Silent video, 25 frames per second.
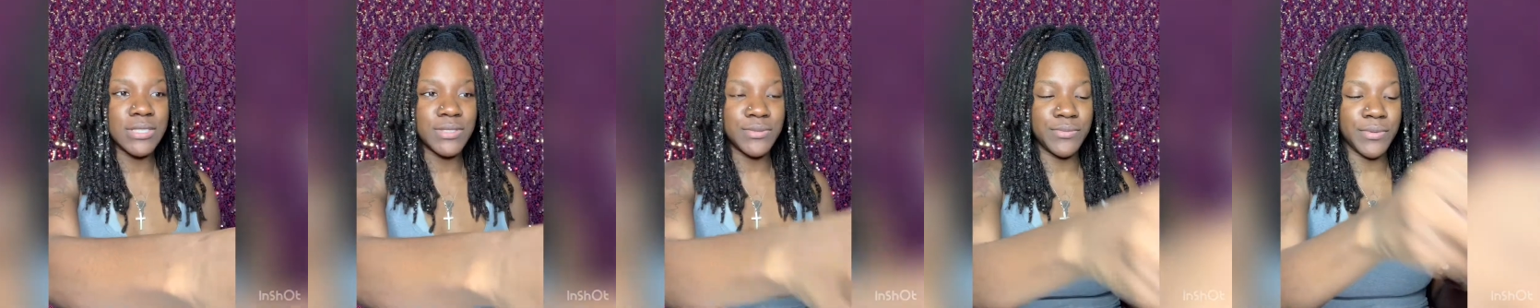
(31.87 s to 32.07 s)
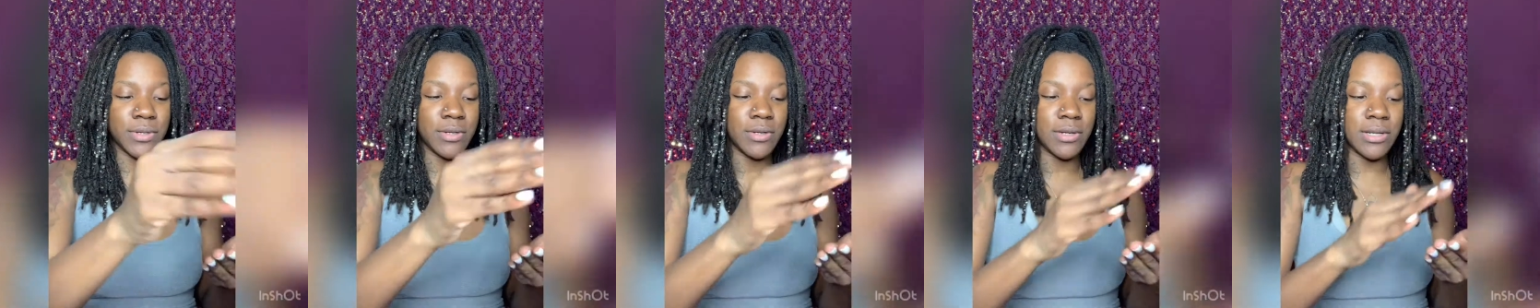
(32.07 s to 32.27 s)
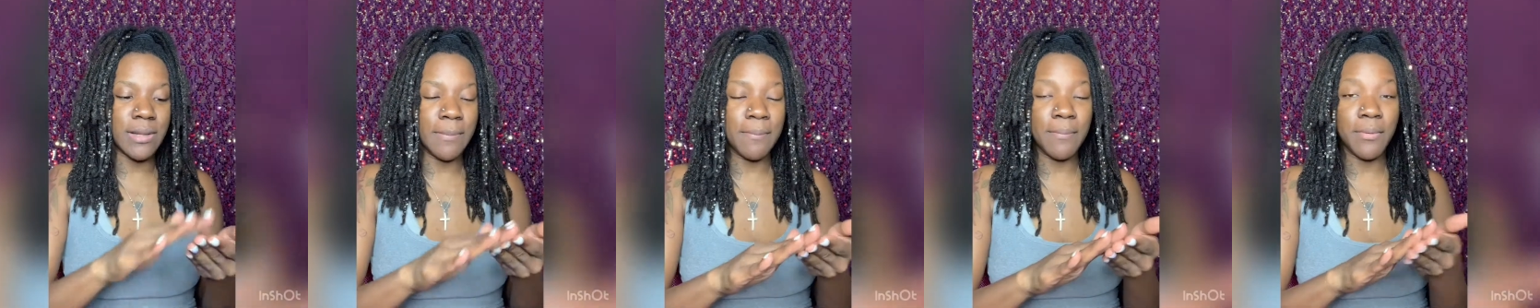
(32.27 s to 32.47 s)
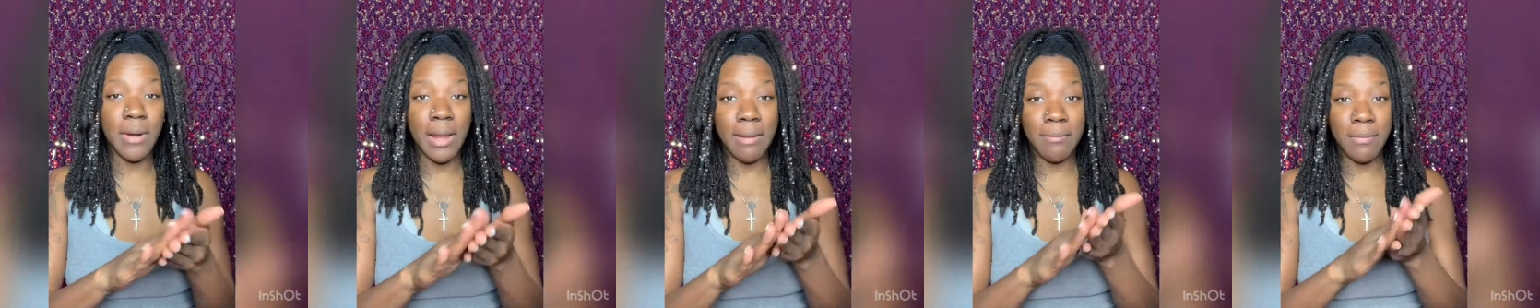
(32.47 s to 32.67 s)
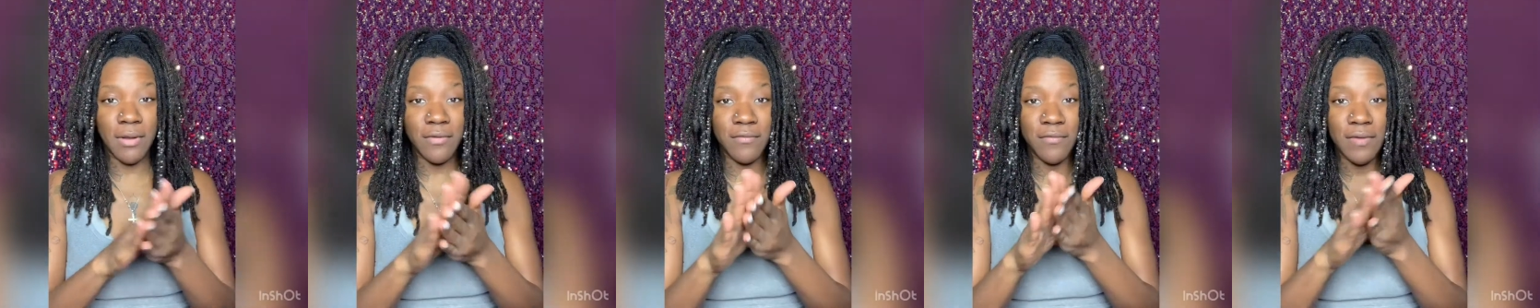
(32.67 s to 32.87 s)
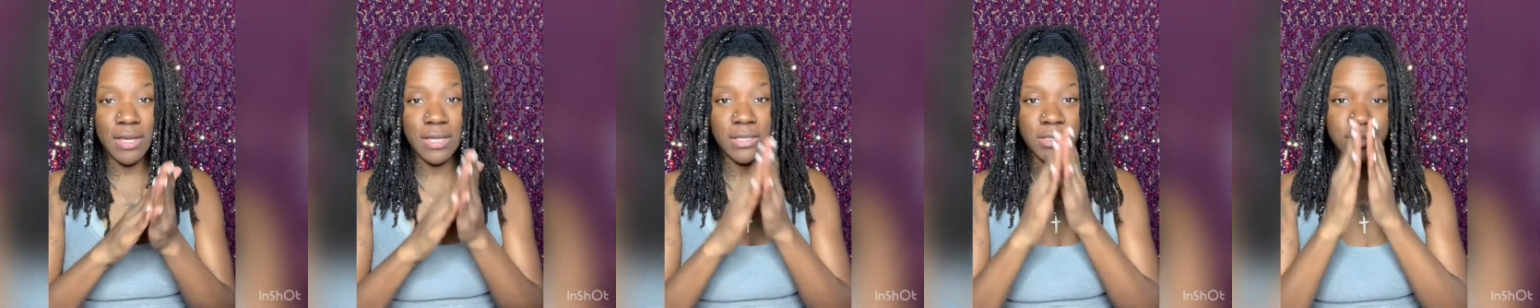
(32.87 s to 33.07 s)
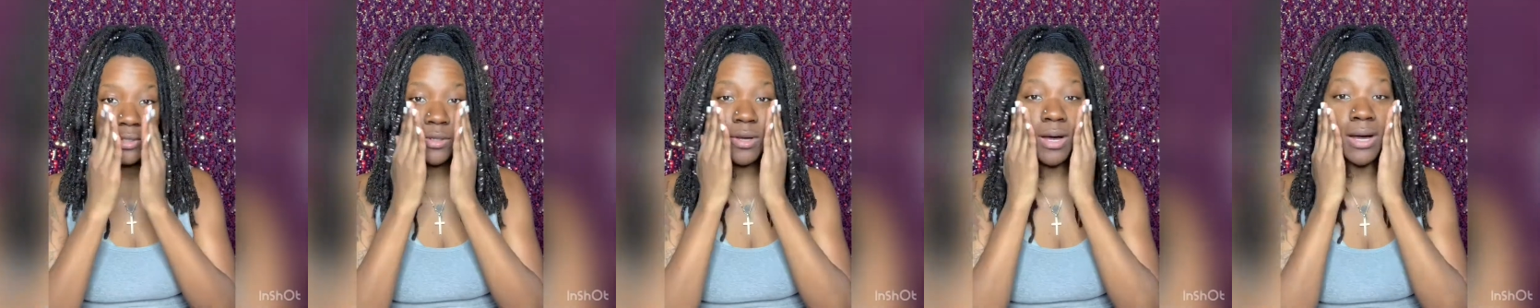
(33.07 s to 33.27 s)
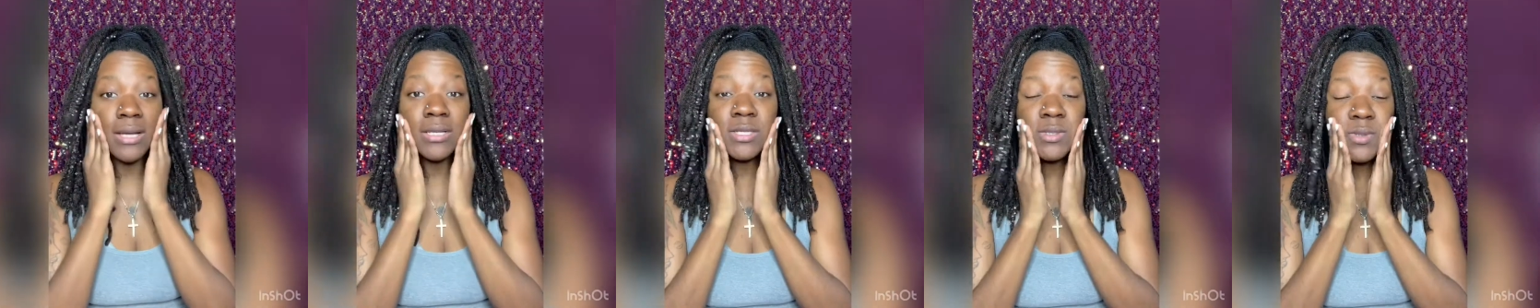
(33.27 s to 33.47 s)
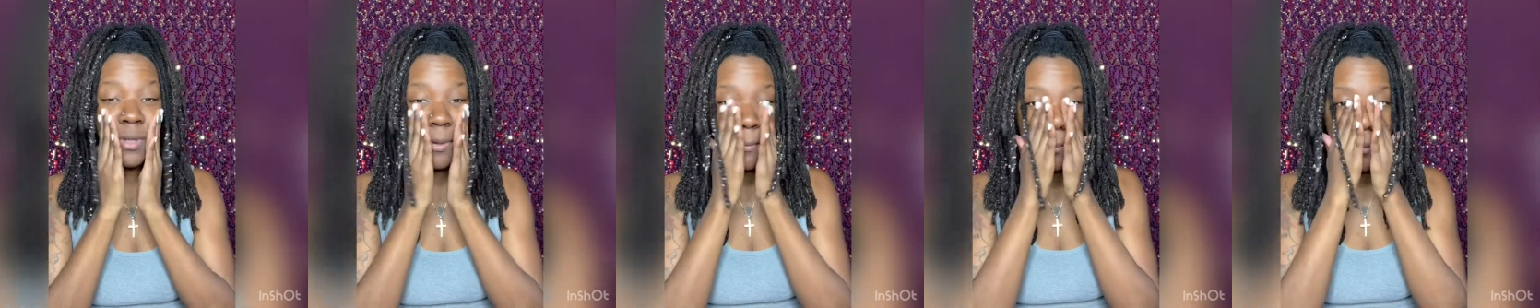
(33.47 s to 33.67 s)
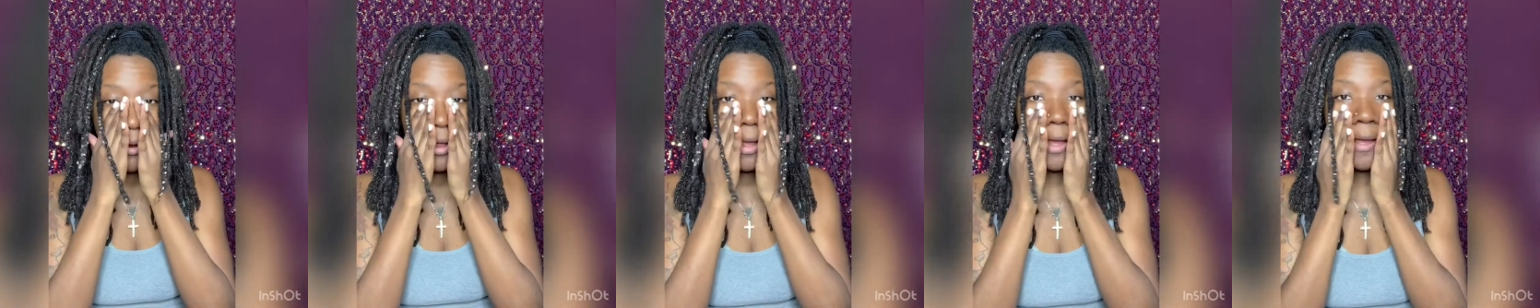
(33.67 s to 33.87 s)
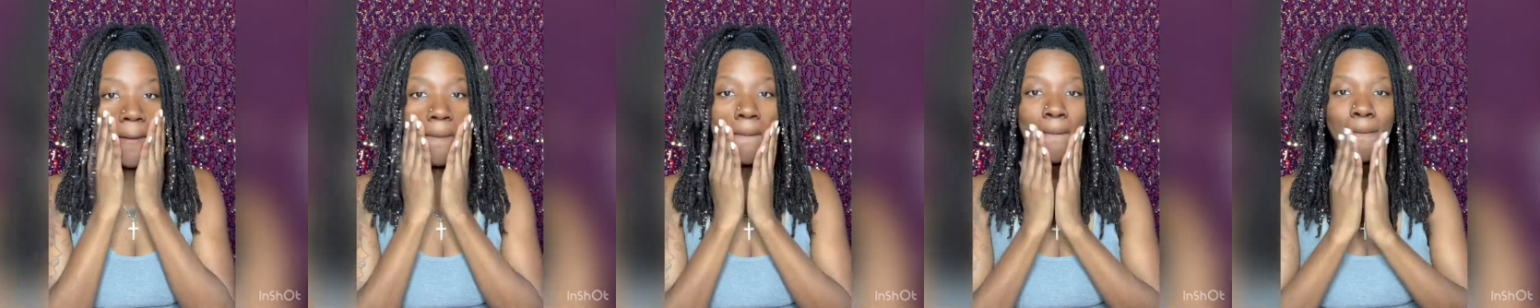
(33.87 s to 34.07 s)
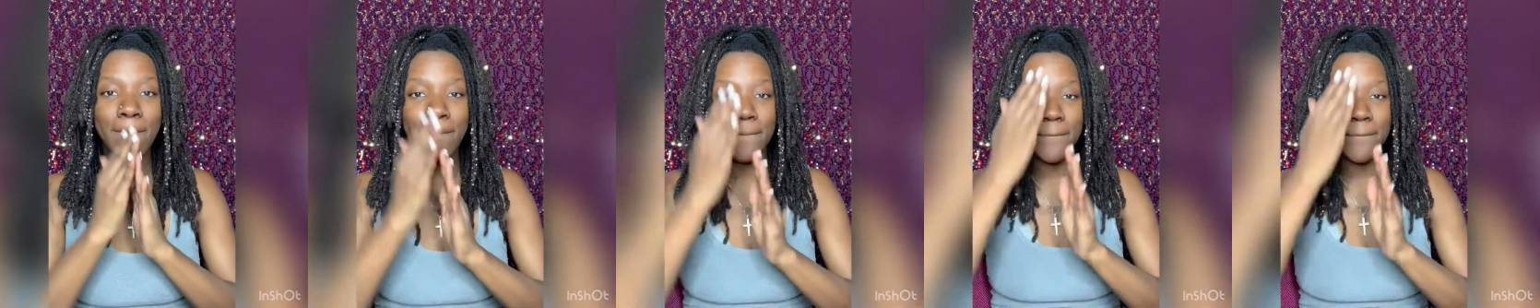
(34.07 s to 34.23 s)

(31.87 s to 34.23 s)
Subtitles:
we're gonna prime our face. You always wanna prime.